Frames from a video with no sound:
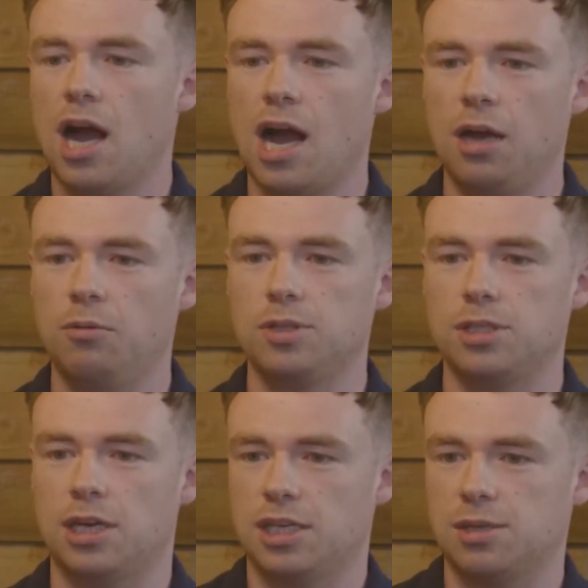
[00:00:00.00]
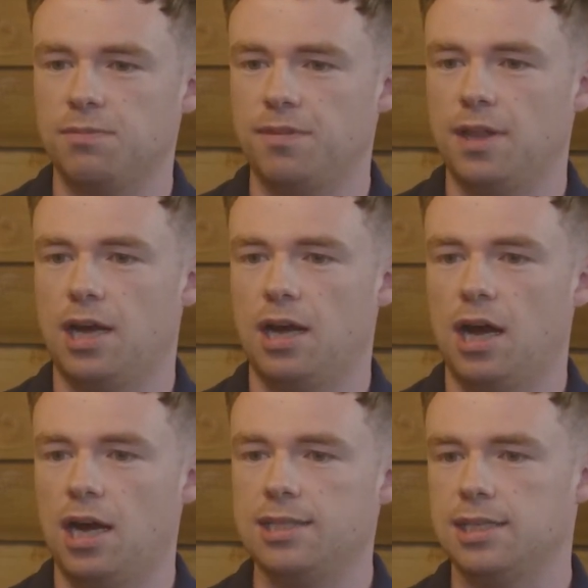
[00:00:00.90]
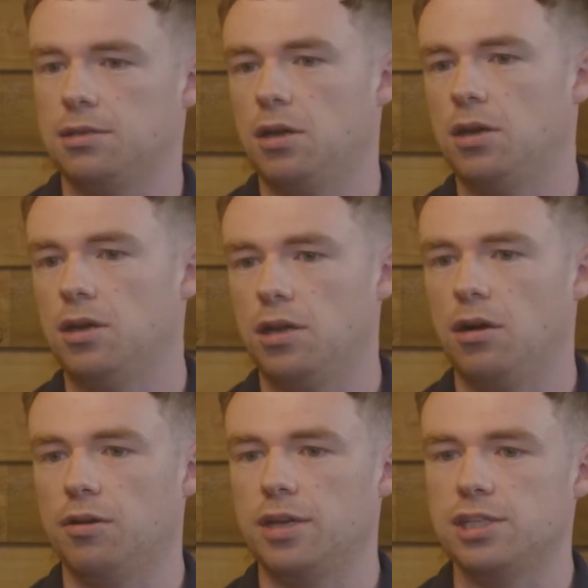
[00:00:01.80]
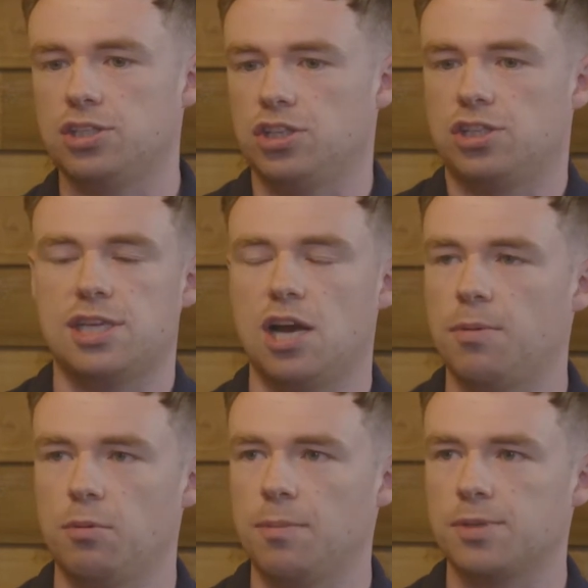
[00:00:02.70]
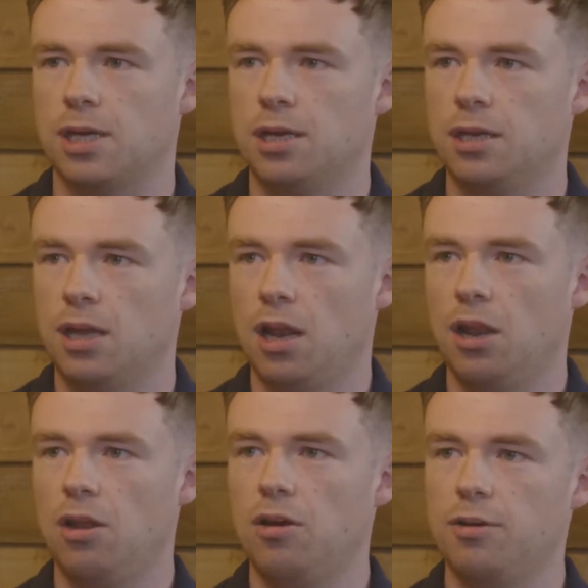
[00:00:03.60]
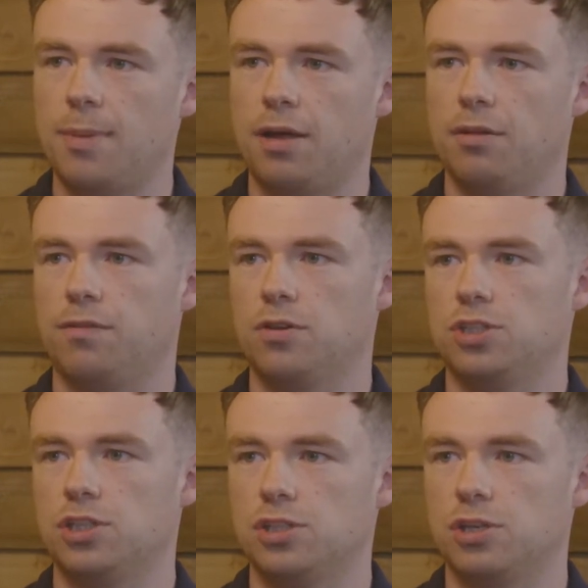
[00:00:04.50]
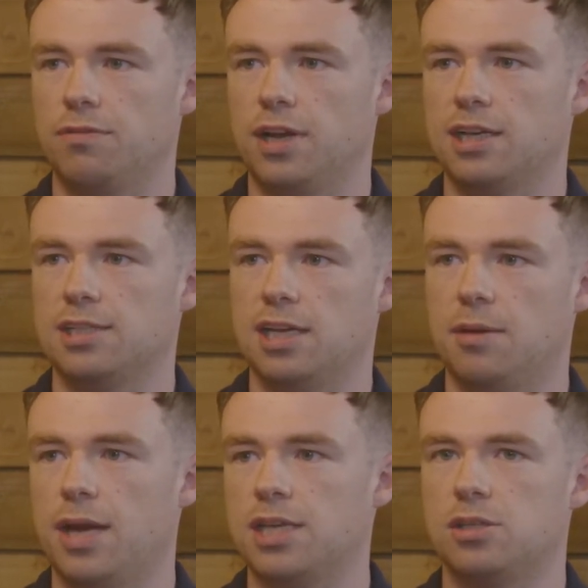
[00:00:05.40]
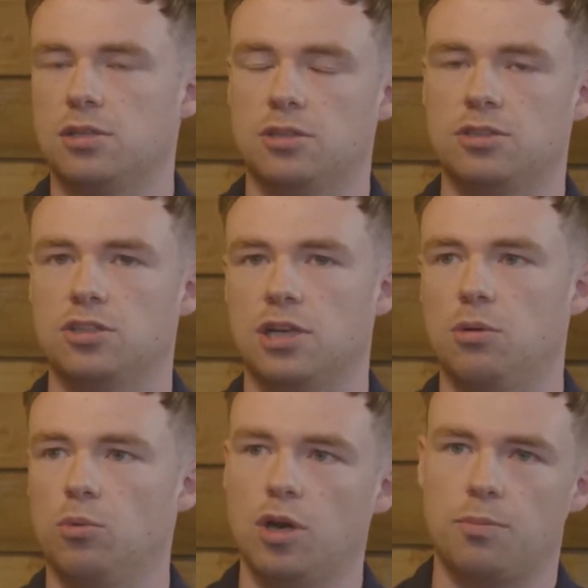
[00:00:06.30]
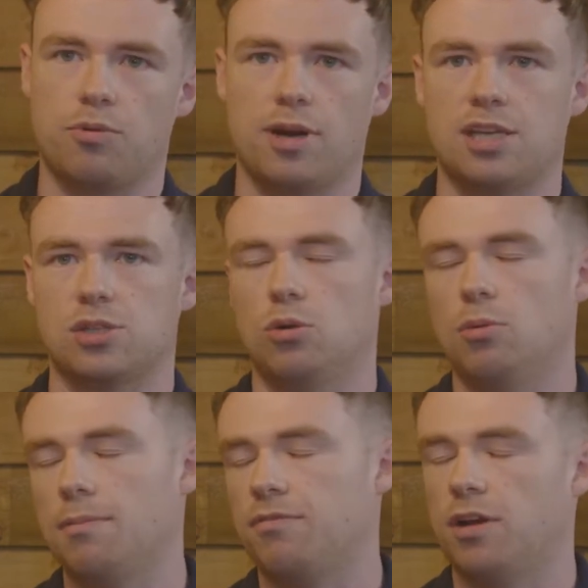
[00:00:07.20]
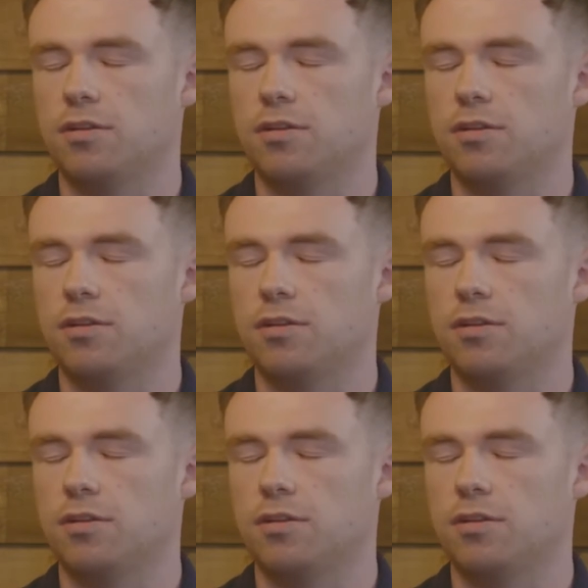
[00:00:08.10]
And it's something that I did early on, is just set up a website, learn about the functions of like a CMS, such as like WordPress or Webflow.